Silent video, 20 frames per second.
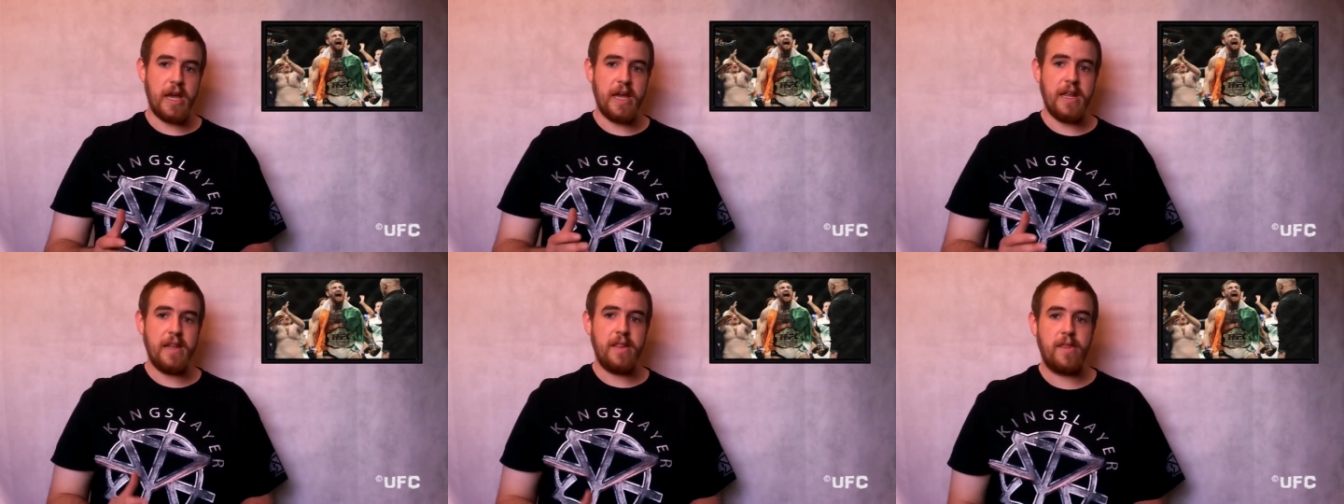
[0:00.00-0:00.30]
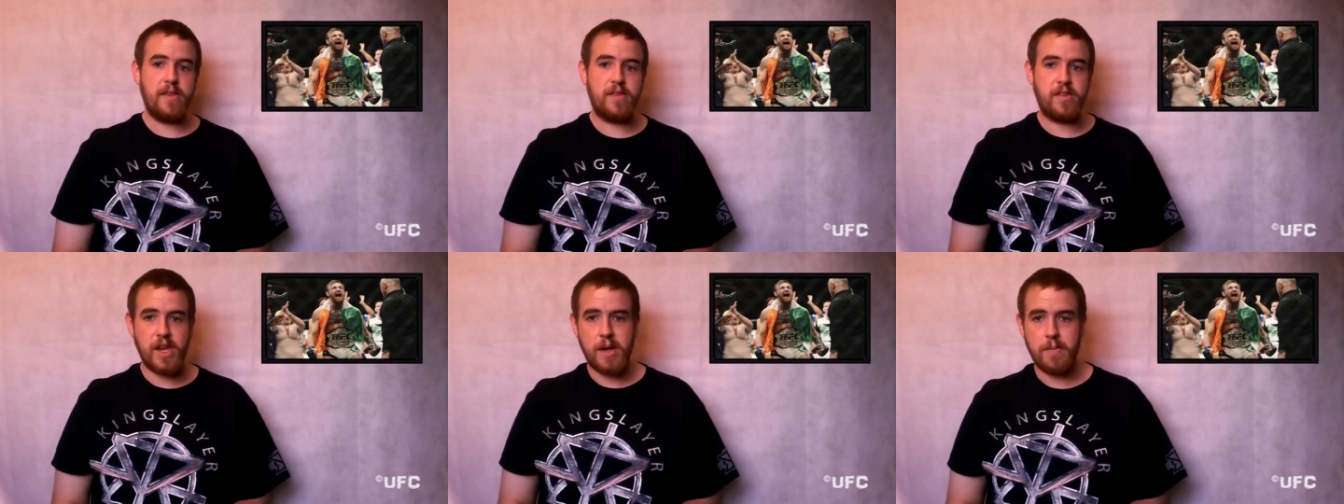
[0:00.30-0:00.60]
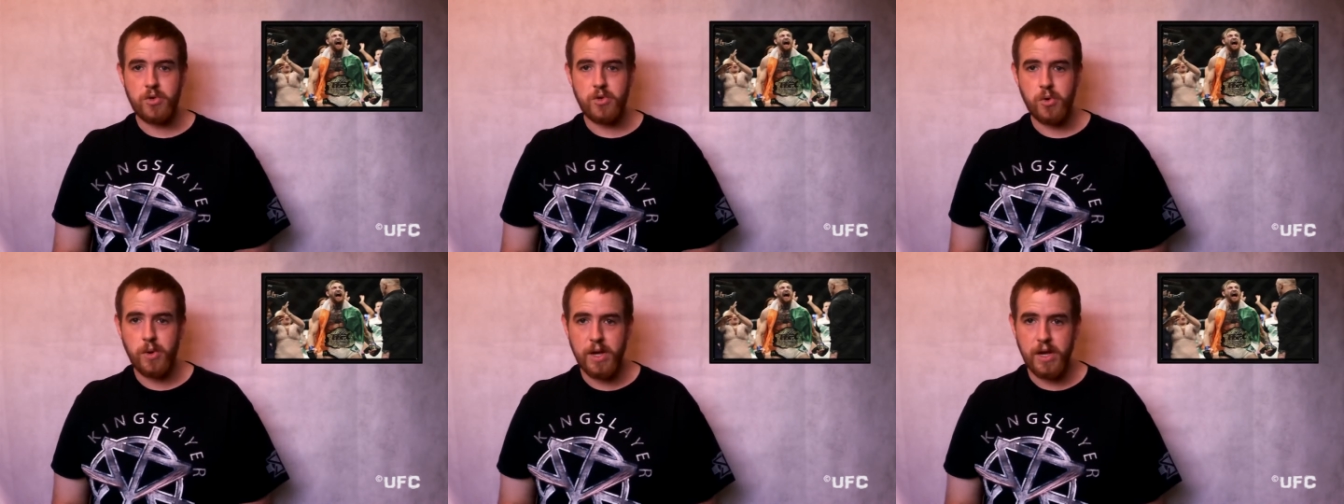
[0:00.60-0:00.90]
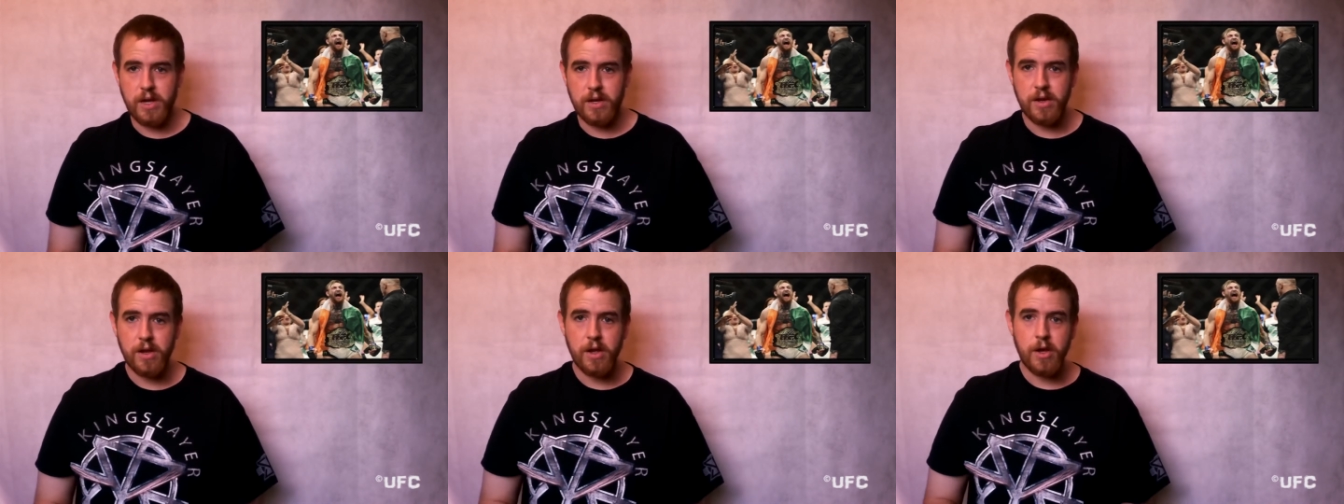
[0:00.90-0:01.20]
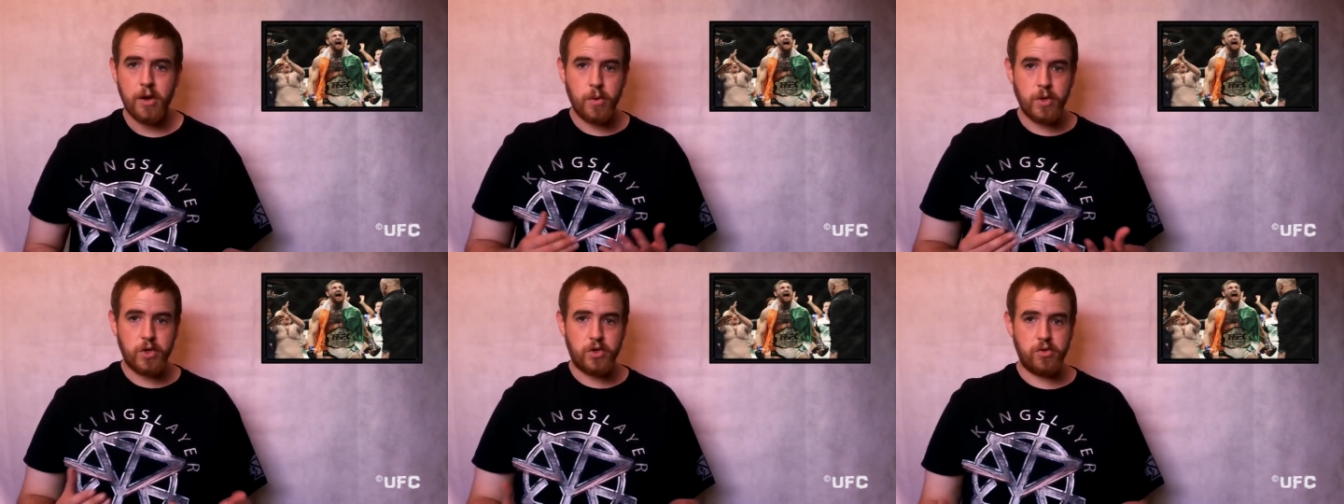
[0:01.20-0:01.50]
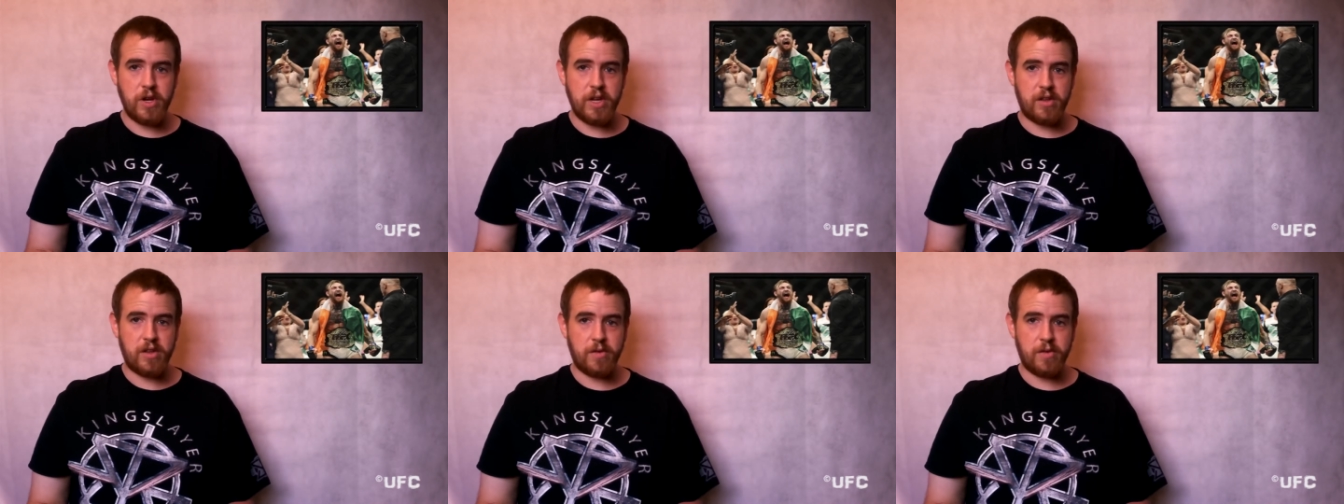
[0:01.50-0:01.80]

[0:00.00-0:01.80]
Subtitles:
in the same tweet, which reads as